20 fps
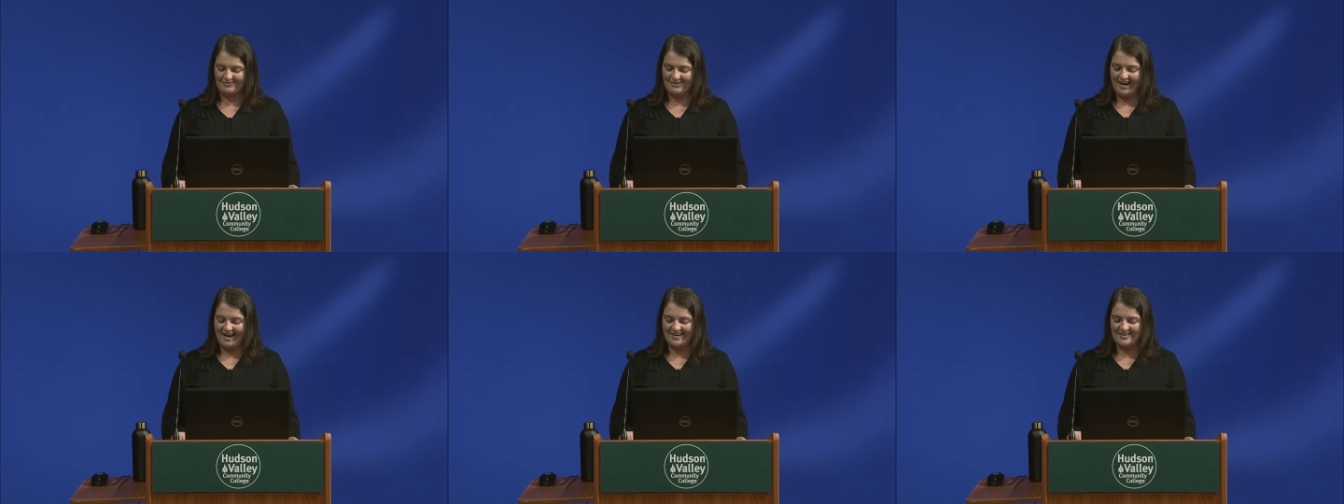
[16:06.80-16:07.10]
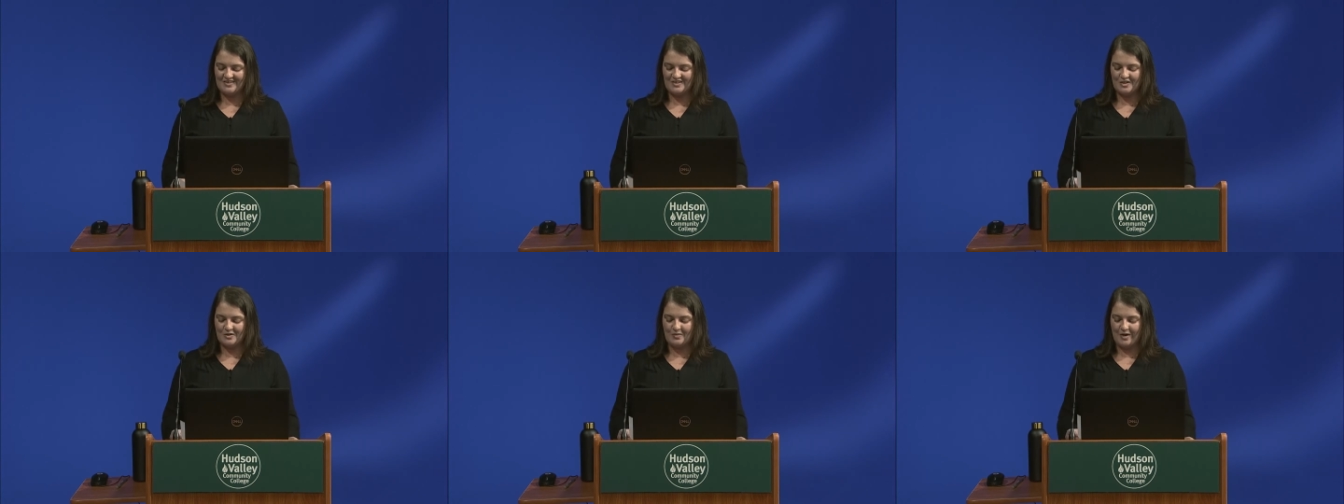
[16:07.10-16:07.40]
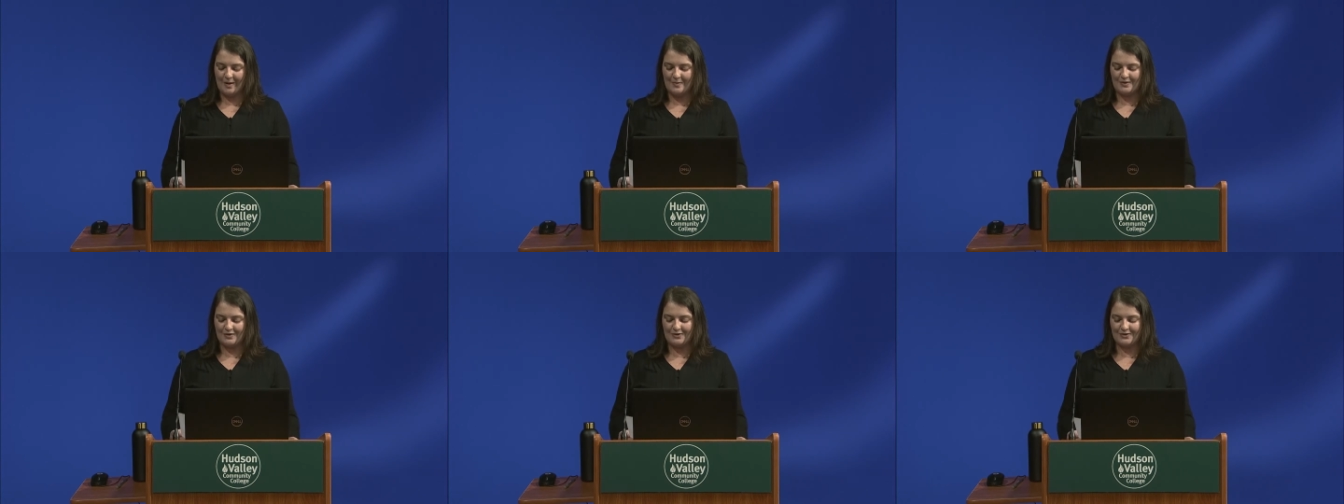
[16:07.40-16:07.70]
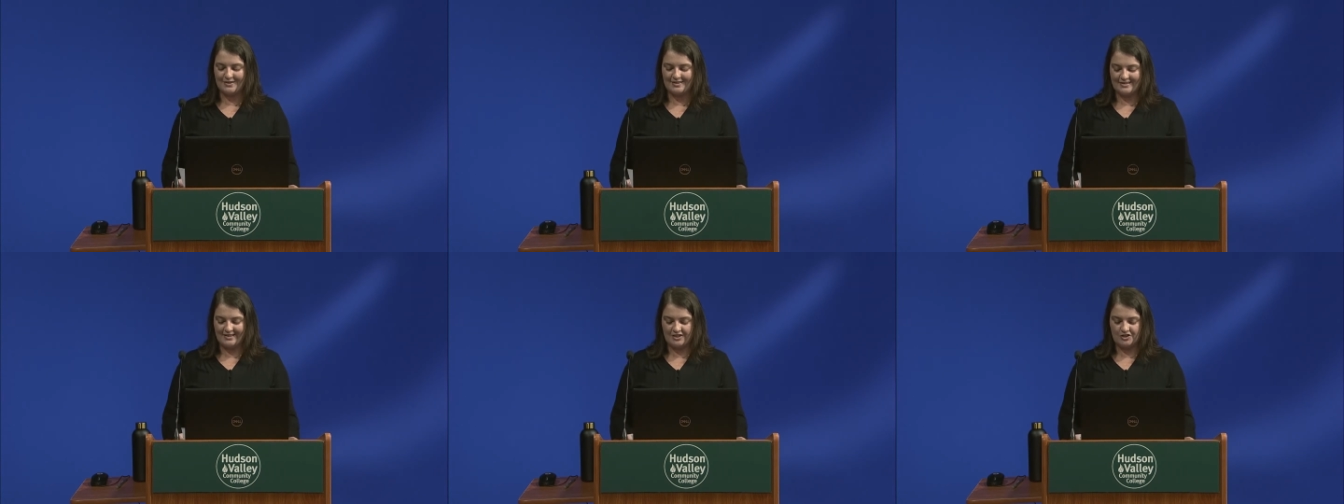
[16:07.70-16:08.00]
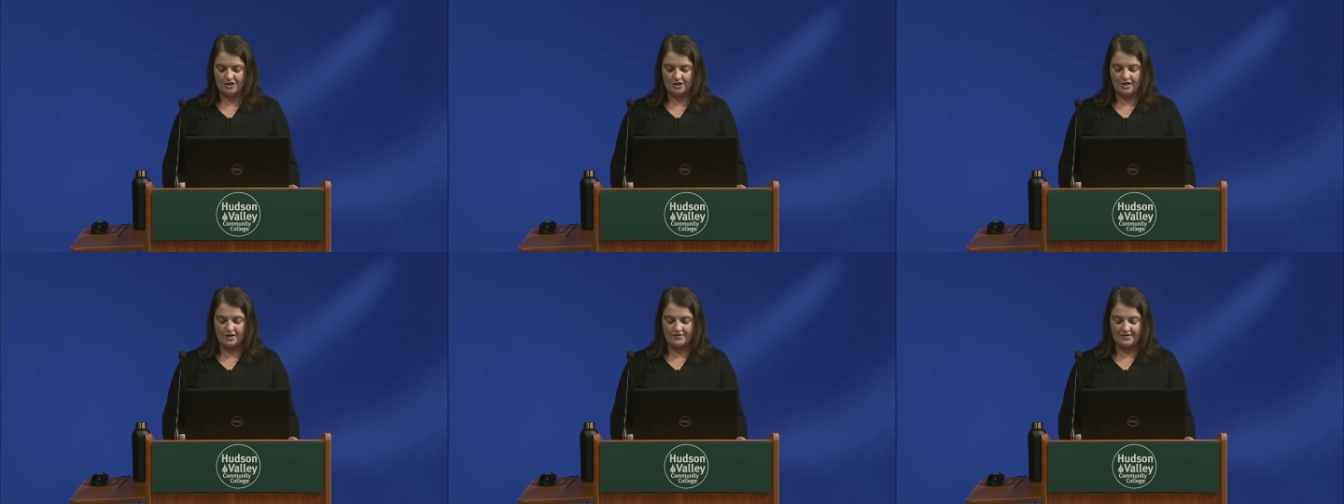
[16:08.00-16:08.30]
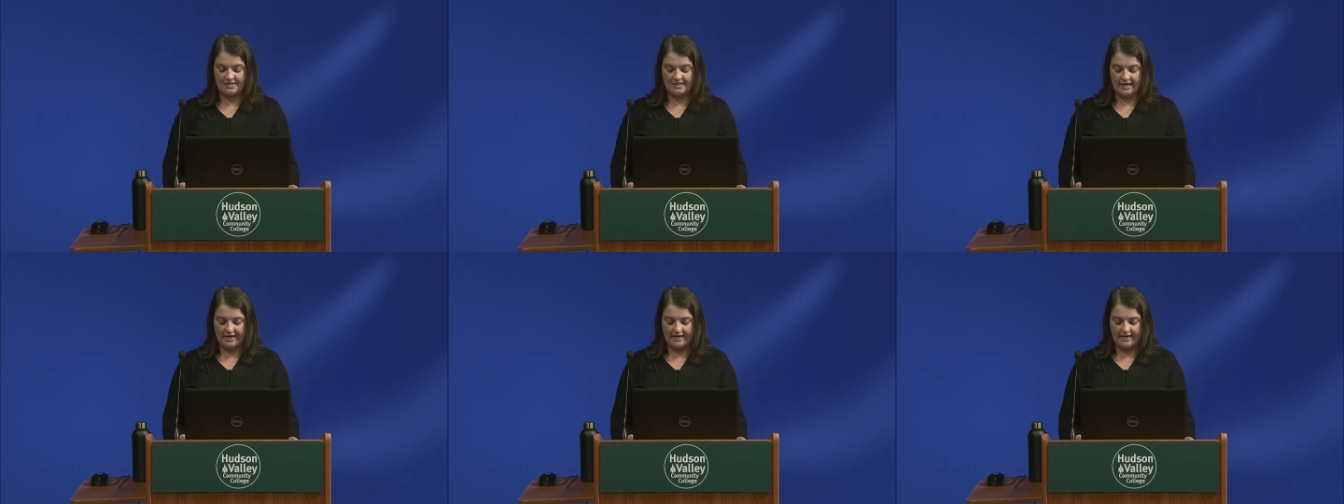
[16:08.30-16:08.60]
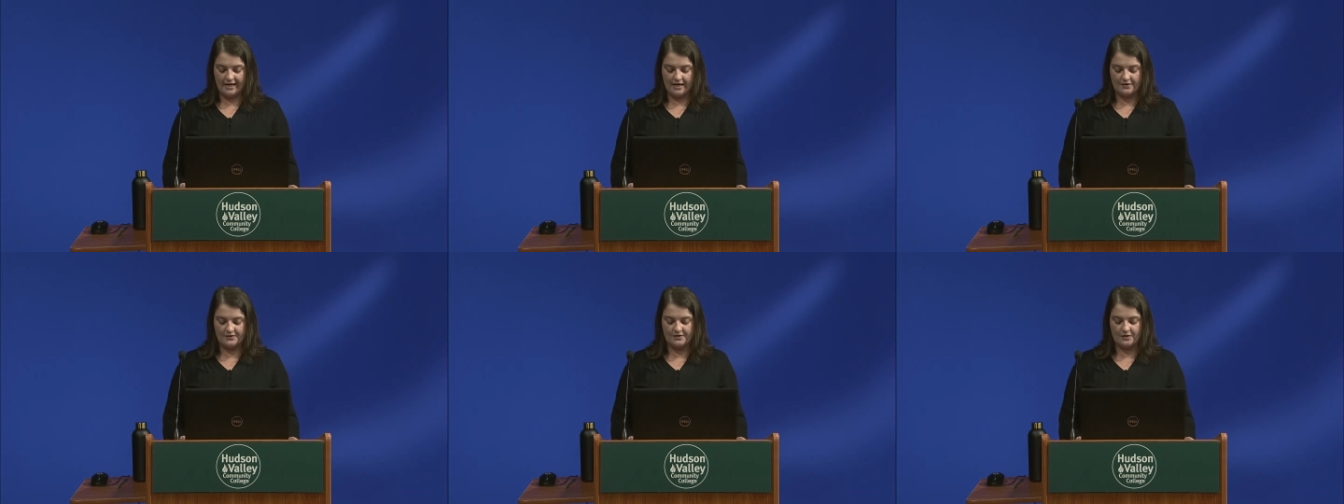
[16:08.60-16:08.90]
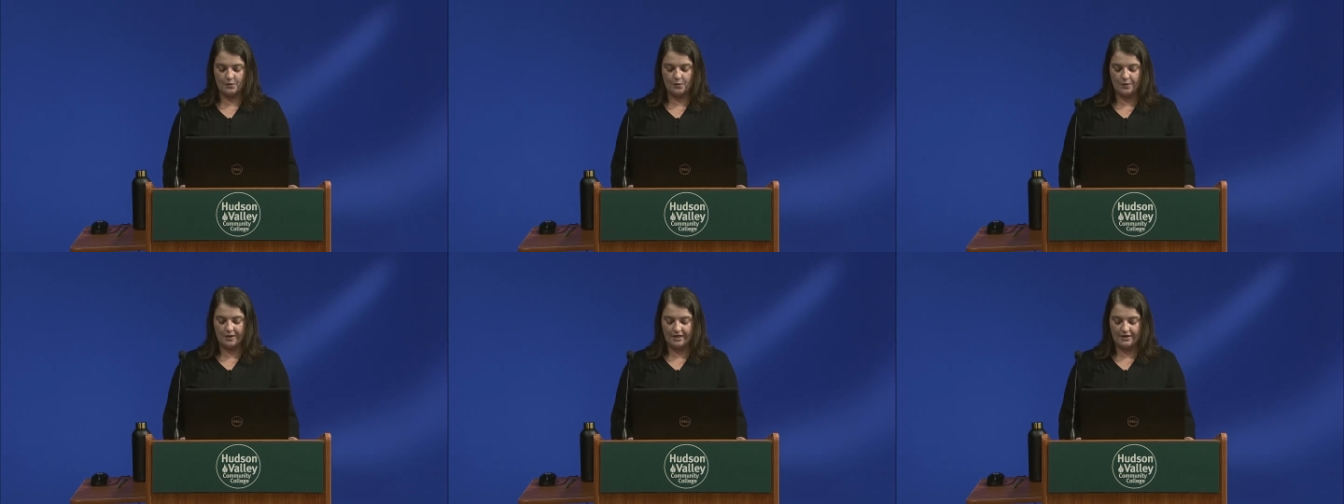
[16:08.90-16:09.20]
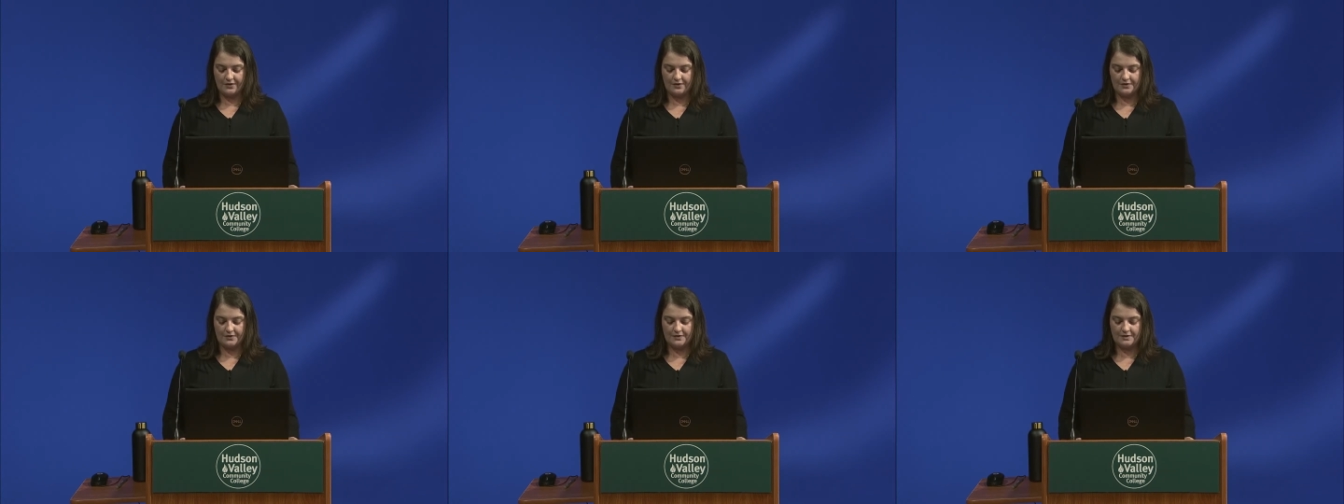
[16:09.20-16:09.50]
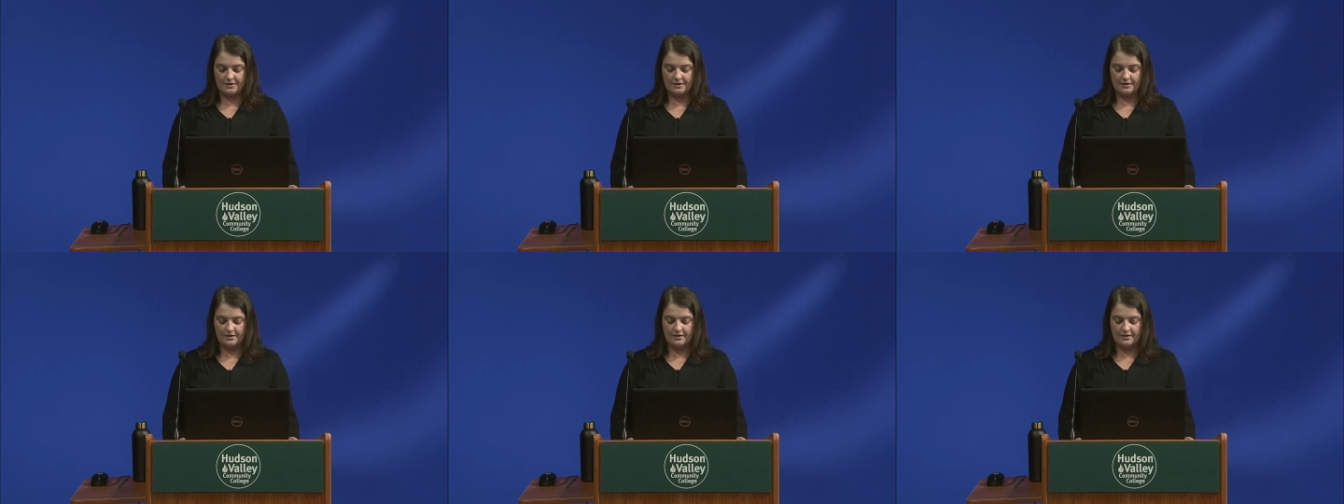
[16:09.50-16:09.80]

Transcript: prior to the popularization of a tiny house on wheels,